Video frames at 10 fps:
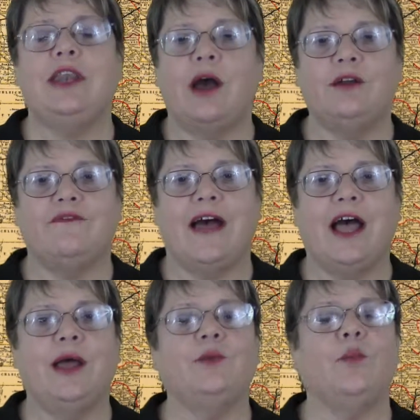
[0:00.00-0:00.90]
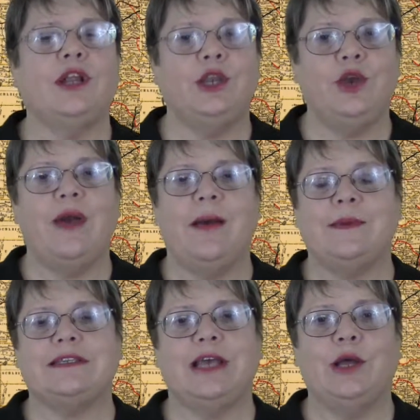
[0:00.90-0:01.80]
notified when a new
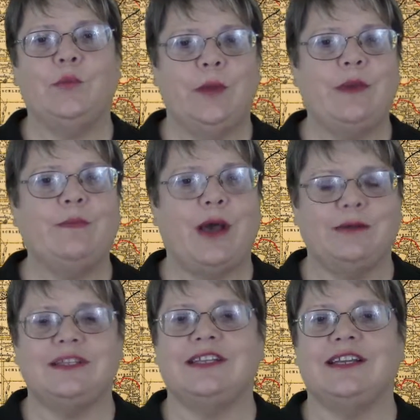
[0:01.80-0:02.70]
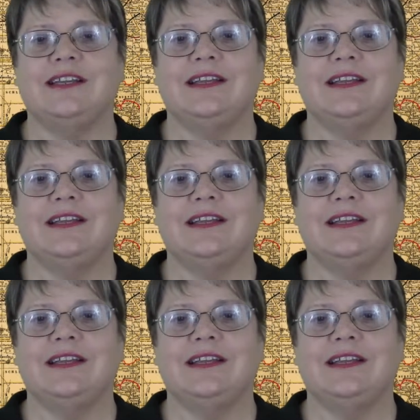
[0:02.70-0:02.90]
episode will be posted.